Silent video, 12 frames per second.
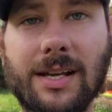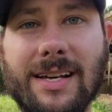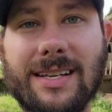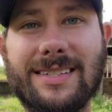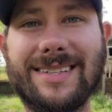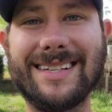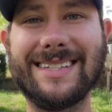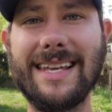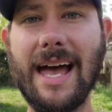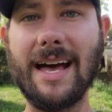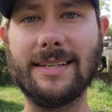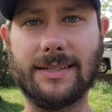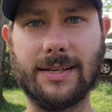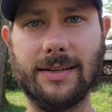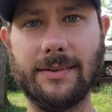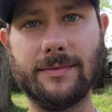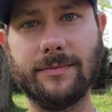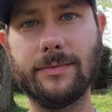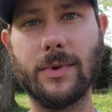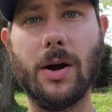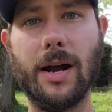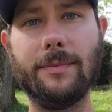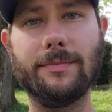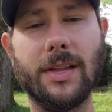success. All
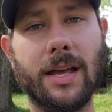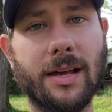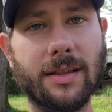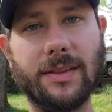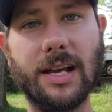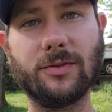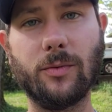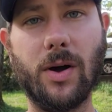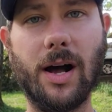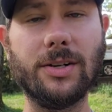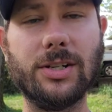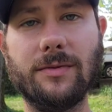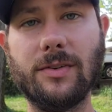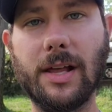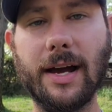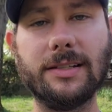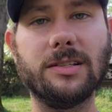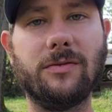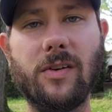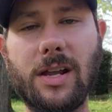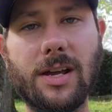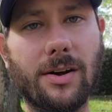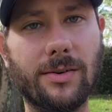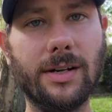right. Thanks for watching. If you like this
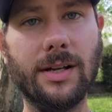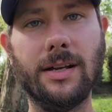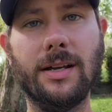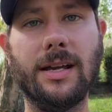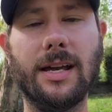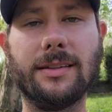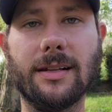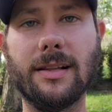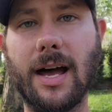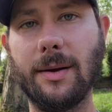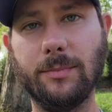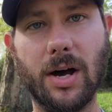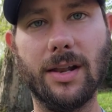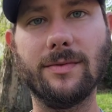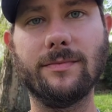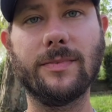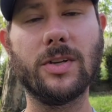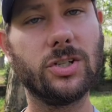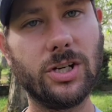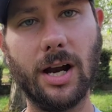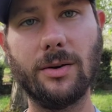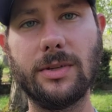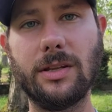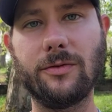video, hit the like button. Share
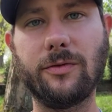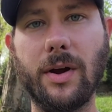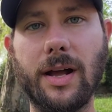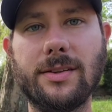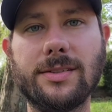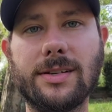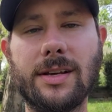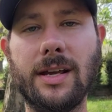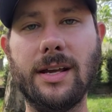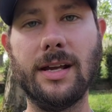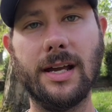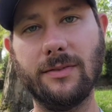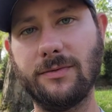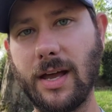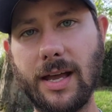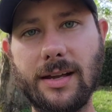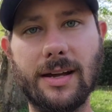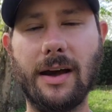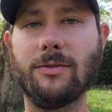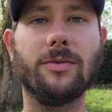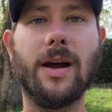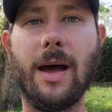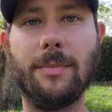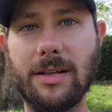it with your friends. If they have a
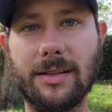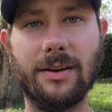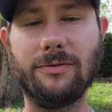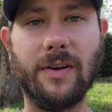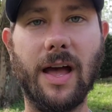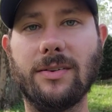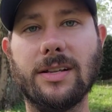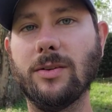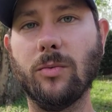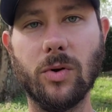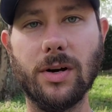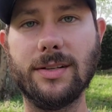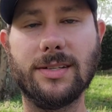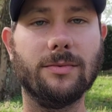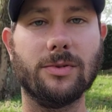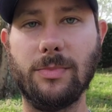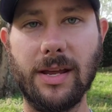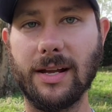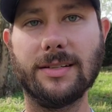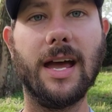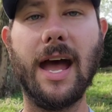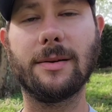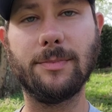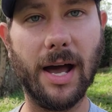rabbit they found in the woods that was being
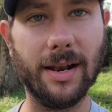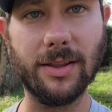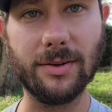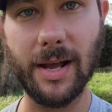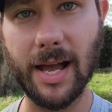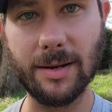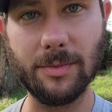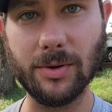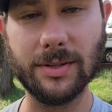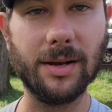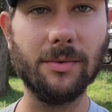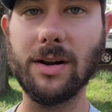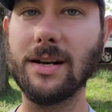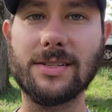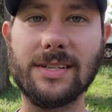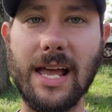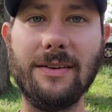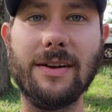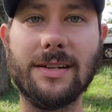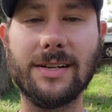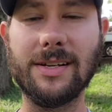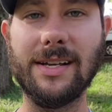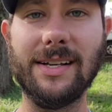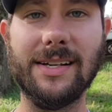attacked by another animal and they wanted to save it
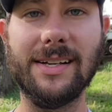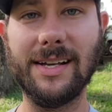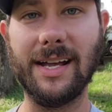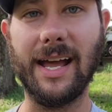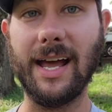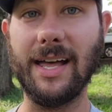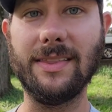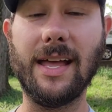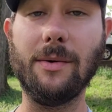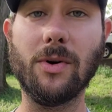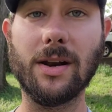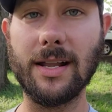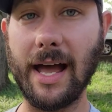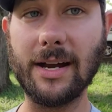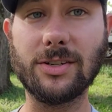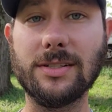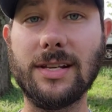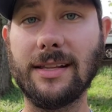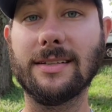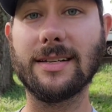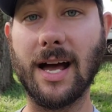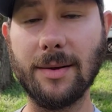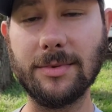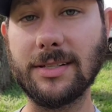and they wanted to actually take the
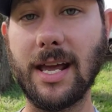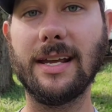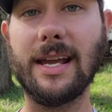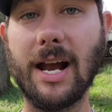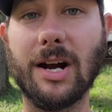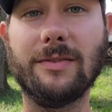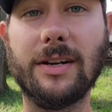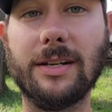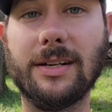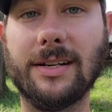time to take care of it,